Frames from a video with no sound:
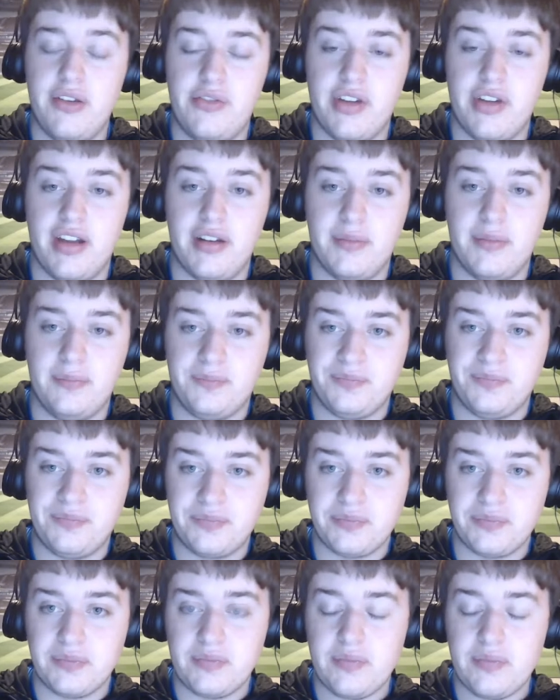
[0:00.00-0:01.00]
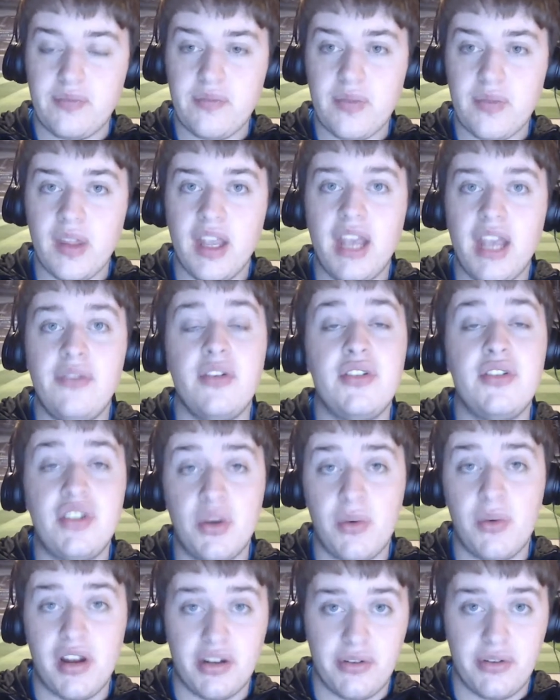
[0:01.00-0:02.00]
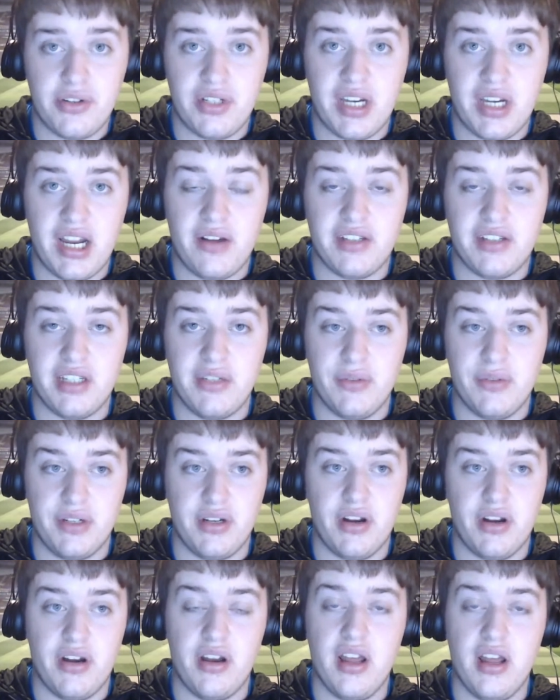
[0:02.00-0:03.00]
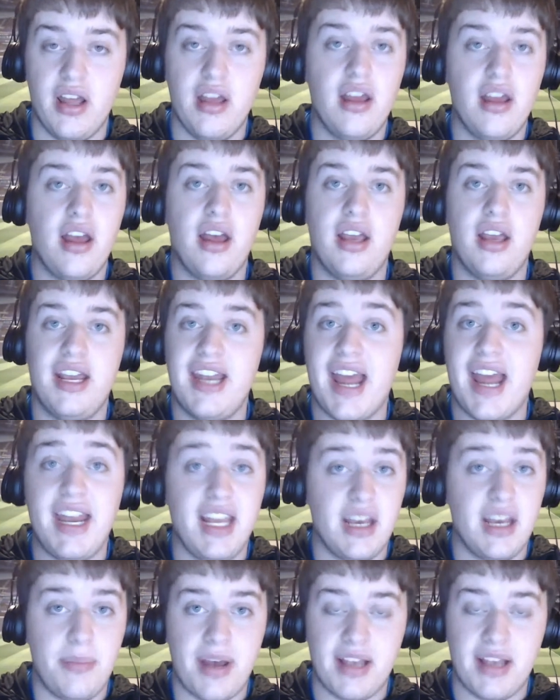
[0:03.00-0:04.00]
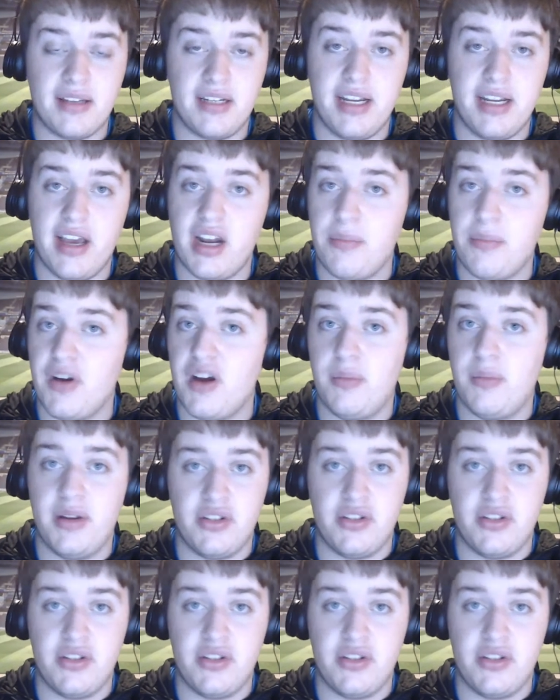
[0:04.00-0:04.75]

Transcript: chat. If you do want Christian Eriksen to return uh, in any capacity, on a permanent